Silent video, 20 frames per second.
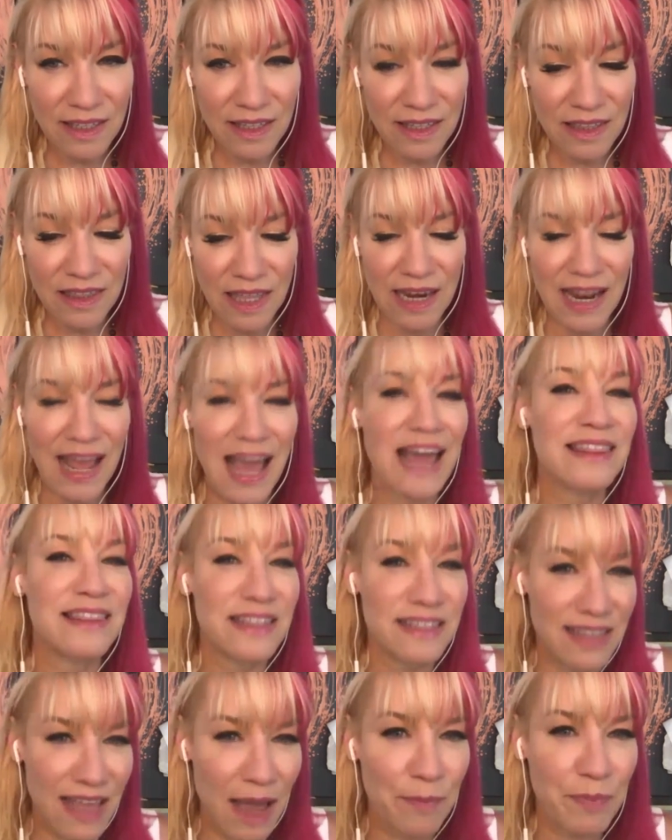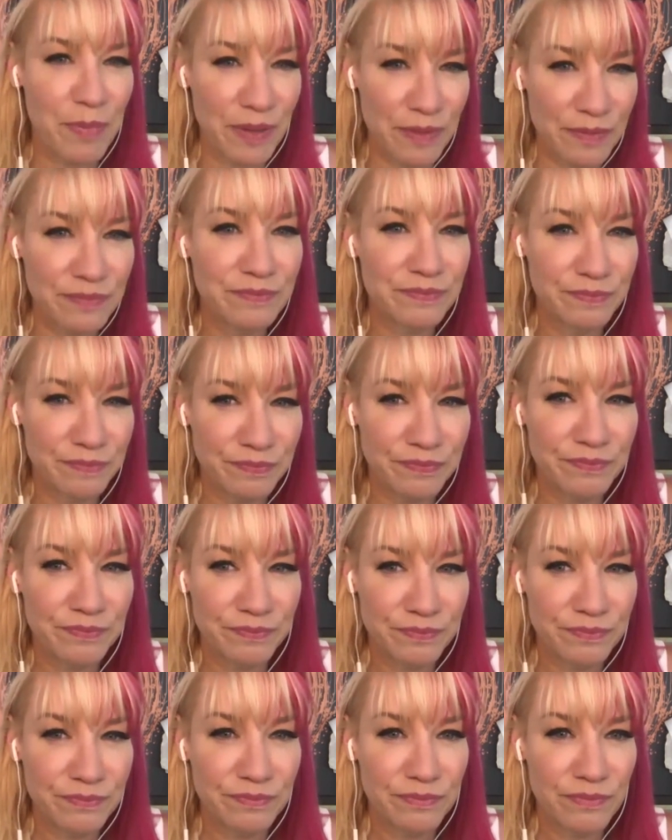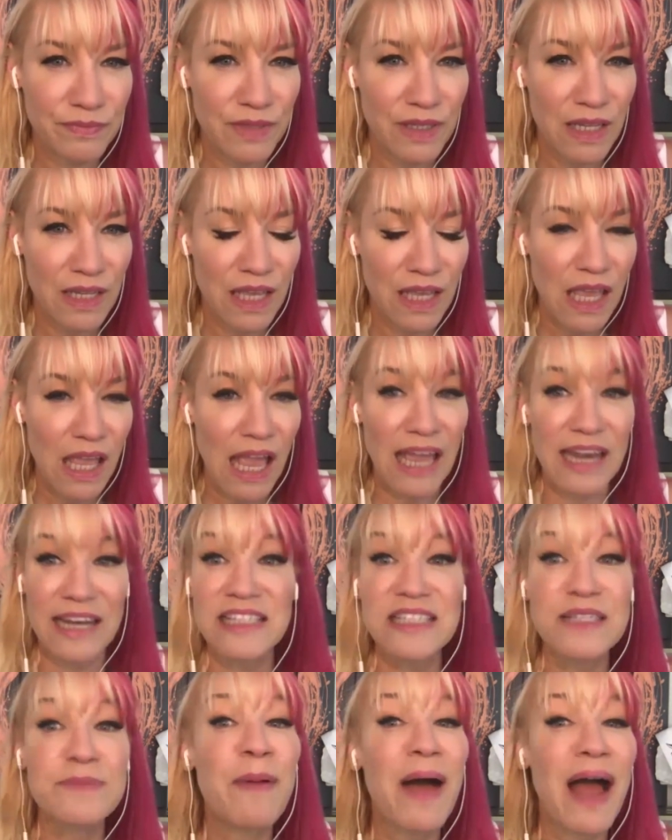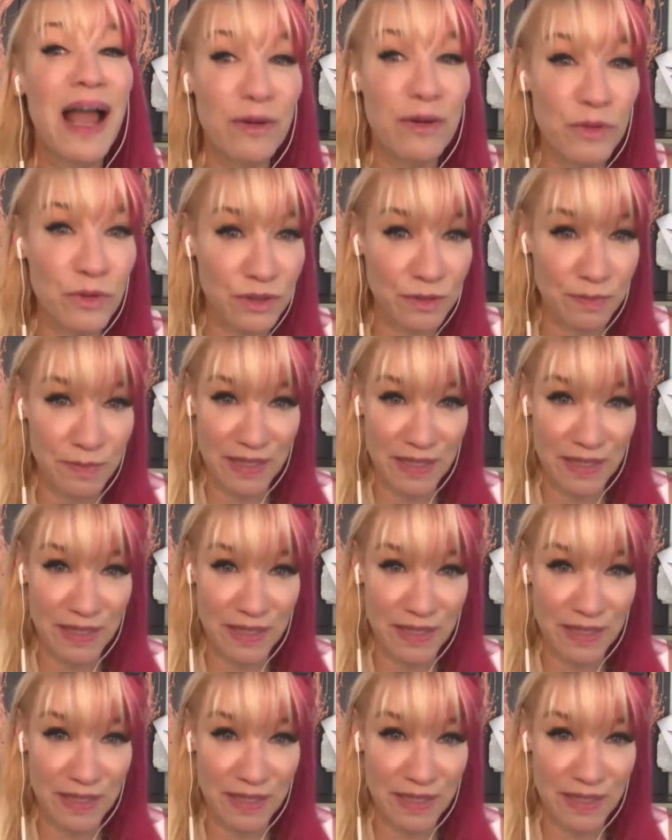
that had this happen? And it spiraled me